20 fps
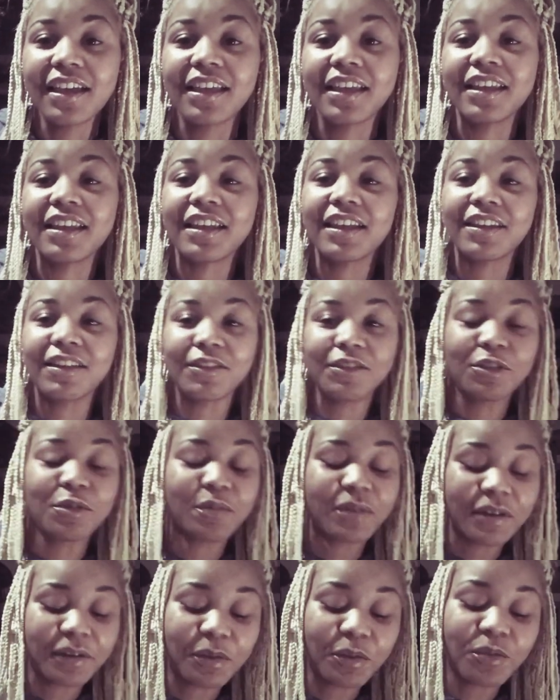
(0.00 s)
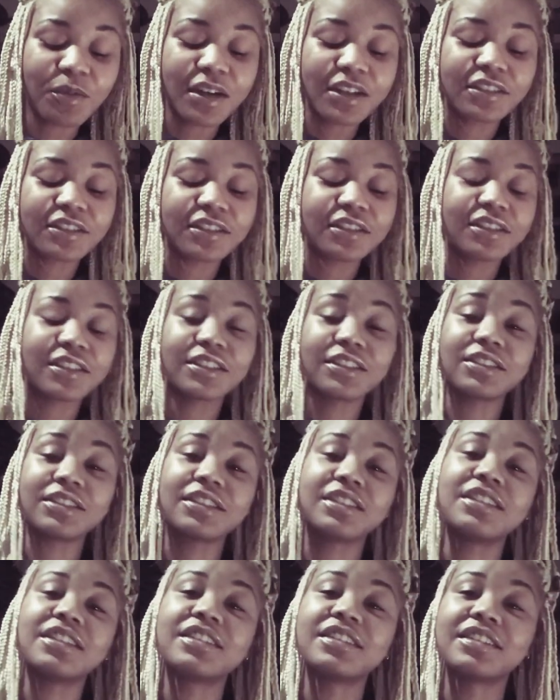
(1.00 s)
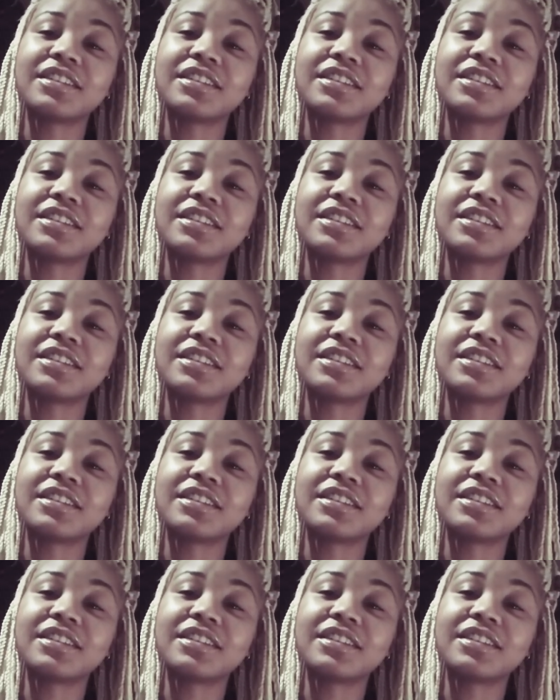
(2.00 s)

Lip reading: And I know you probably watching this shit,